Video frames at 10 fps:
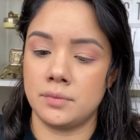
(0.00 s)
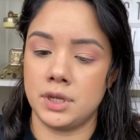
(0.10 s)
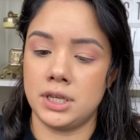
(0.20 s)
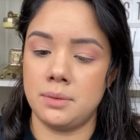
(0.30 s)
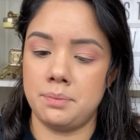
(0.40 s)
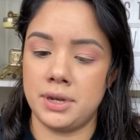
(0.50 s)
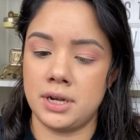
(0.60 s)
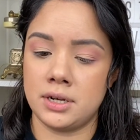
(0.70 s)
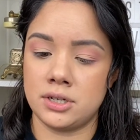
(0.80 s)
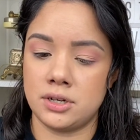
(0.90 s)
I keep in
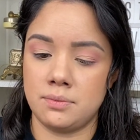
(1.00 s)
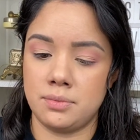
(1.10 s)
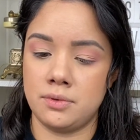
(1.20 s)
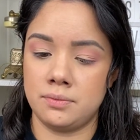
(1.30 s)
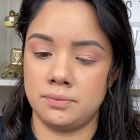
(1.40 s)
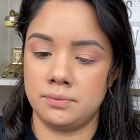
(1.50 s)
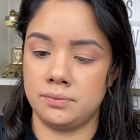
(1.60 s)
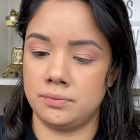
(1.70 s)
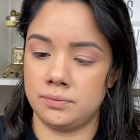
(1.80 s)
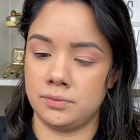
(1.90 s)
the shampoo.
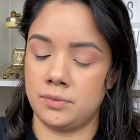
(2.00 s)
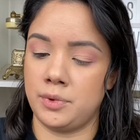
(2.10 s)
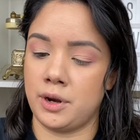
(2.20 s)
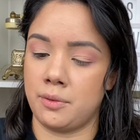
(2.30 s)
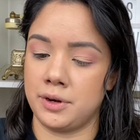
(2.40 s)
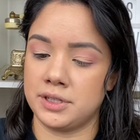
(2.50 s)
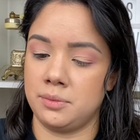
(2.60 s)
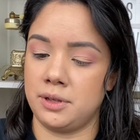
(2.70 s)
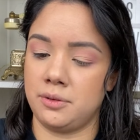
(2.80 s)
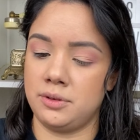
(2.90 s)
Maybe it works
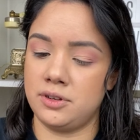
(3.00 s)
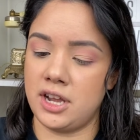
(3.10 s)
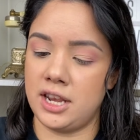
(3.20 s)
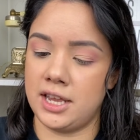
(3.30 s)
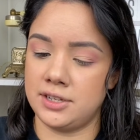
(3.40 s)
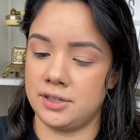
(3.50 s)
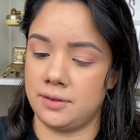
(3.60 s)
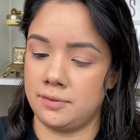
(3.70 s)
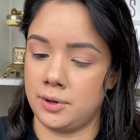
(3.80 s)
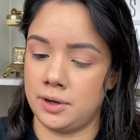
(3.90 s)
and be like, what you got lashes
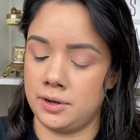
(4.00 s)
on for?